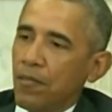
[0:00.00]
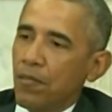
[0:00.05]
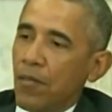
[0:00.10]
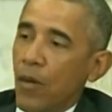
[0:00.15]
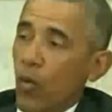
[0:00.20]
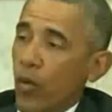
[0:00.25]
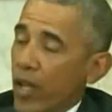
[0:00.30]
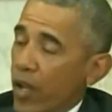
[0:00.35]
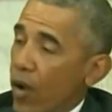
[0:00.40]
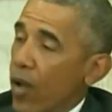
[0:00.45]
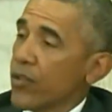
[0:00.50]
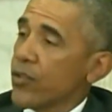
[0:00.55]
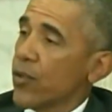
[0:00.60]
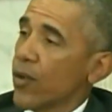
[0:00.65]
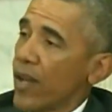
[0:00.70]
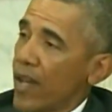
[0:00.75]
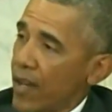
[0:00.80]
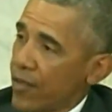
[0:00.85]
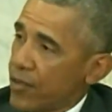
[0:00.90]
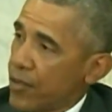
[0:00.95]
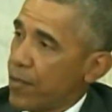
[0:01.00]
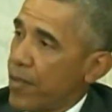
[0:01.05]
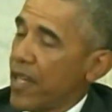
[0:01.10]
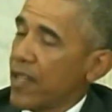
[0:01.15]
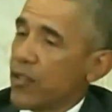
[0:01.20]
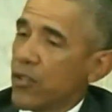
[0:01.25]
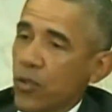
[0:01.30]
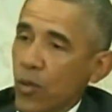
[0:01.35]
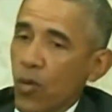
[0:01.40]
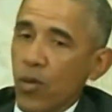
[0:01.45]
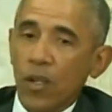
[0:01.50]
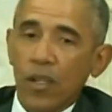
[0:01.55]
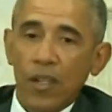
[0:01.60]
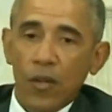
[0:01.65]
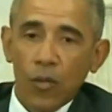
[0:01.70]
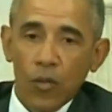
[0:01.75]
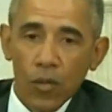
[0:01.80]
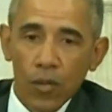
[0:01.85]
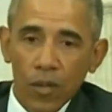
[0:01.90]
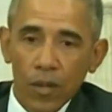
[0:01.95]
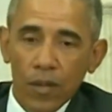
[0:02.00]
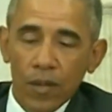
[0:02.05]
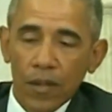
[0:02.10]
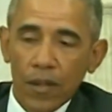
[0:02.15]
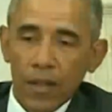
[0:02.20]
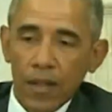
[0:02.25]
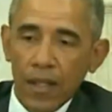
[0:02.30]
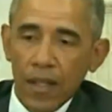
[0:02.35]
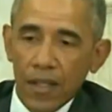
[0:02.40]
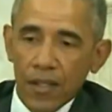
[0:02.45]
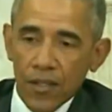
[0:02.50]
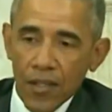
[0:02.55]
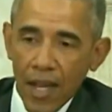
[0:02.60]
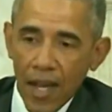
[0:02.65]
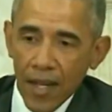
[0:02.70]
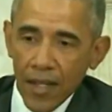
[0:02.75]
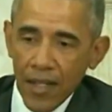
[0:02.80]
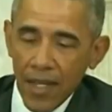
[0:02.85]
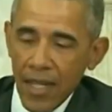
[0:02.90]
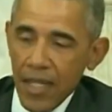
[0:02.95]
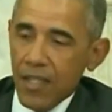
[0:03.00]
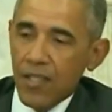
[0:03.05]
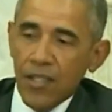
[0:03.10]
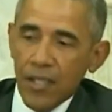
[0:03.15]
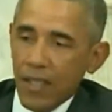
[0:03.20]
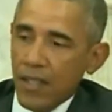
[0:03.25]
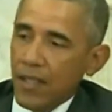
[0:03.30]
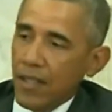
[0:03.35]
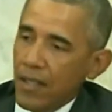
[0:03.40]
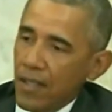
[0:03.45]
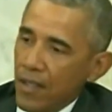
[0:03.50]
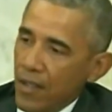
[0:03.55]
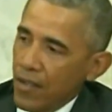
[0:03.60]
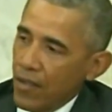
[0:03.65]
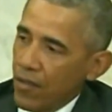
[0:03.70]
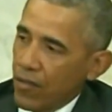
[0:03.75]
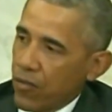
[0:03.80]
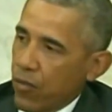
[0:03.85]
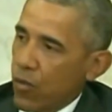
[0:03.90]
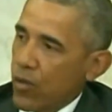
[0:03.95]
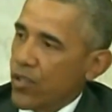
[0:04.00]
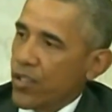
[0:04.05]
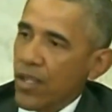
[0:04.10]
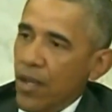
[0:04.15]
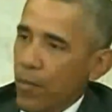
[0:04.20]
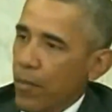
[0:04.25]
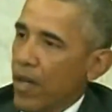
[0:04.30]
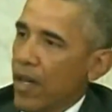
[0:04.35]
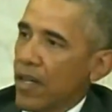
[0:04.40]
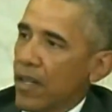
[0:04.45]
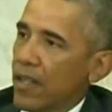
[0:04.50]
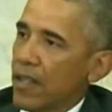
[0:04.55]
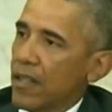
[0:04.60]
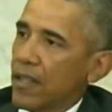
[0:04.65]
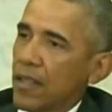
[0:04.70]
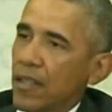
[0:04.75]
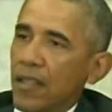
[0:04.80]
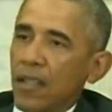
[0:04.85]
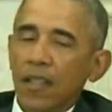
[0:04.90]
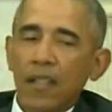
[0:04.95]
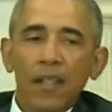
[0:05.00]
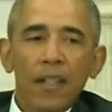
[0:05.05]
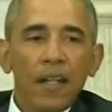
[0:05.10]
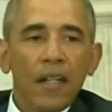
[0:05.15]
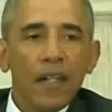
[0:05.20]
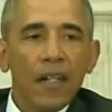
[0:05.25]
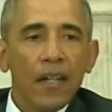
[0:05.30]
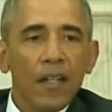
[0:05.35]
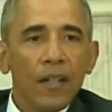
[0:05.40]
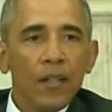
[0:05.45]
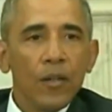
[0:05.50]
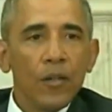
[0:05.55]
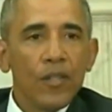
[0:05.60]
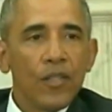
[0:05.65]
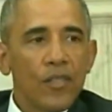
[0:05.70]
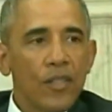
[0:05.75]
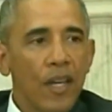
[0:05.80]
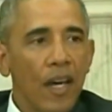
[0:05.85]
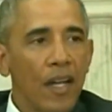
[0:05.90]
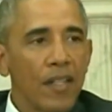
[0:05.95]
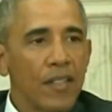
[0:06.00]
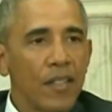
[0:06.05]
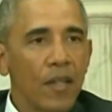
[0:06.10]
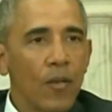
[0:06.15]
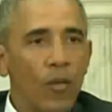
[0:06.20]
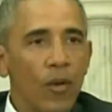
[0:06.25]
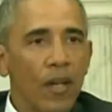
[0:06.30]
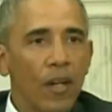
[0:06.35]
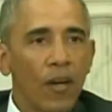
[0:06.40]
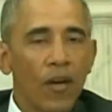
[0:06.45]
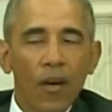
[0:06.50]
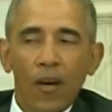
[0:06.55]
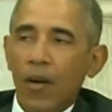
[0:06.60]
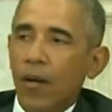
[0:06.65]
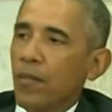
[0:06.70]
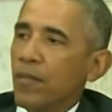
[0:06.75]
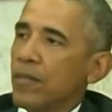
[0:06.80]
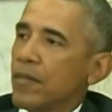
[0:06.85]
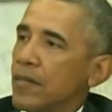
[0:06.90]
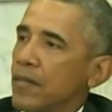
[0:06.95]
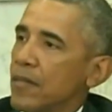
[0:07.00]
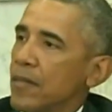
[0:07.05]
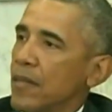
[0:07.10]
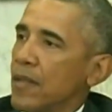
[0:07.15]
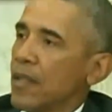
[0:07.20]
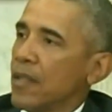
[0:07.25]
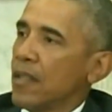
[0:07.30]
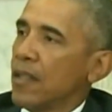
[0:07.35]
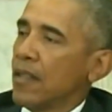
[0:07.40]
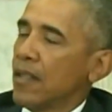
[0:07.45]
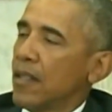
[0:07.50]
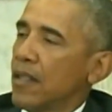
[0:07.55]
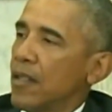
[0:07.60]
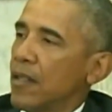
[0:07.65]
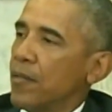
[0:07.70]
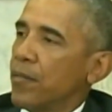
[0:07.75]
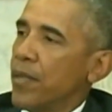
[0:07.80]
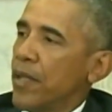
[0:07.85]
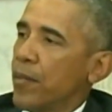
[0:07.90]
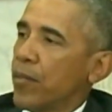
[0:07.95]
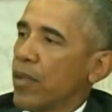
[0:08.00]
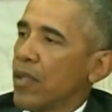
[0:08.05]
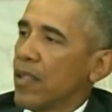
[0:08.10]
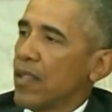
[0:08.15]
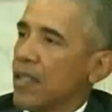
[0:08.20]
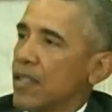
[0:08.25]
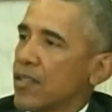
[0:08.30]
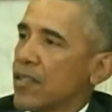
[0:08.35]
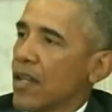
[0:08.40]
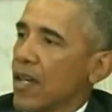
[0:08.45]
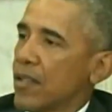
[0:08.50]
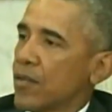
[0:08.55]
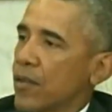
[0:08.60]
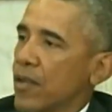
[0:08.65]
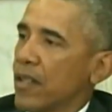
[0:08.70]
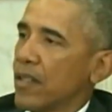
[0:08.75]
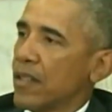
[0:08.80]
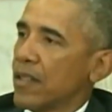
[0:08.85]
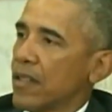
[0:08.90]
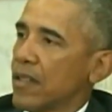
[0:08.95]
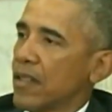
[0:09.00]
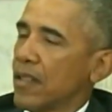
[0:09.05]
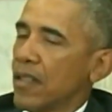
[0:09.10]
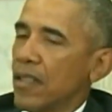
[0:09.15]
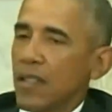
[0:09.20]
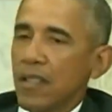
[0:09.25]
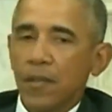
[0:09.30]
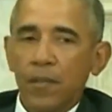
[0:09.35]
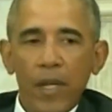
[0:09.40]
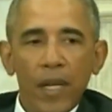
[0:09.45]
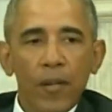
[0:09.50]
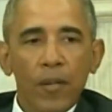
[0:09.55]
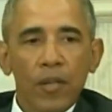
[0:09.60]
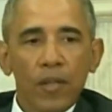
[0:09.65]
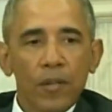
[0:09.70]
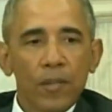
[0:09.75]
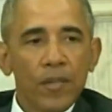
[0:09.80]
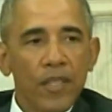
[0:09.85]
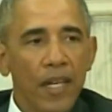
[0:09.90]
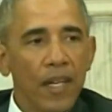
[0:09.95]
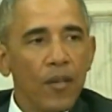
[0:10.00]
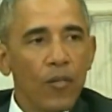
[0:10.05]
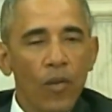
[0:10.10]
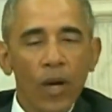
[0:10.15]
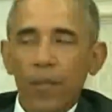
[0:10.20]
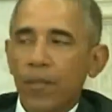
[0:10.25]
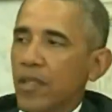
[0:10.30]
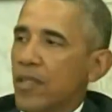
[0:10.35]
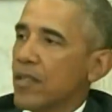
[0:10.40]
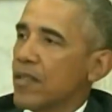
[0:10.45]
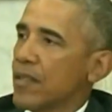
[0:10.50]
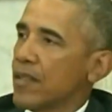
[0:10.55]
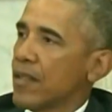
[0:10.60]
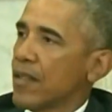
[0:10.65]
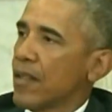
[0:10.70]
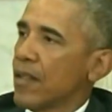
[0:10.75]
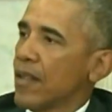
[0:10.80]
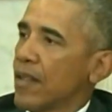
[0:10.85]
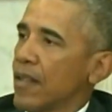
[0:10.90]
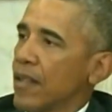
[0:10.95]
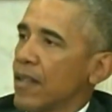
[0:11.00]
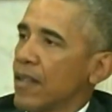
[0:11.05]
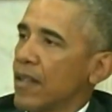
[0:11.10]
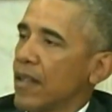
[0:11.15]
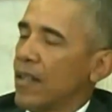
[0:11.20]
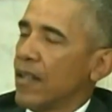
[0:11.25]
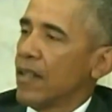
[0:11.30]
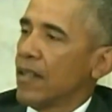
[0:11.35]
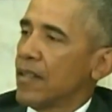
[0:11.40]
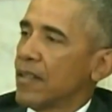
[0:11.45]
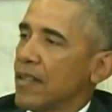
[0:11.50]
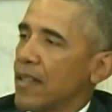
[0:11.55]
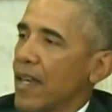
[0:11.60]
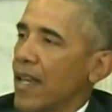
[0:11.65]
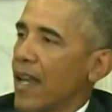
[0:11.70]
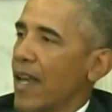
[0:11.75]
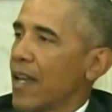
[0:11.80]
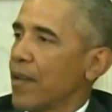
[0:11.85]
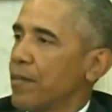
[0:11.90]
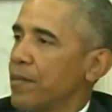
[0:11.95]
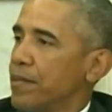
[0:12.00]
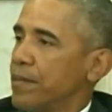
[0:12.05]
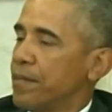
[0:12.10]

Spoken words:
But we also have to make sure that it is not easy for somebody who decides they want to harm people in this country to be able to obtain weapons to get out.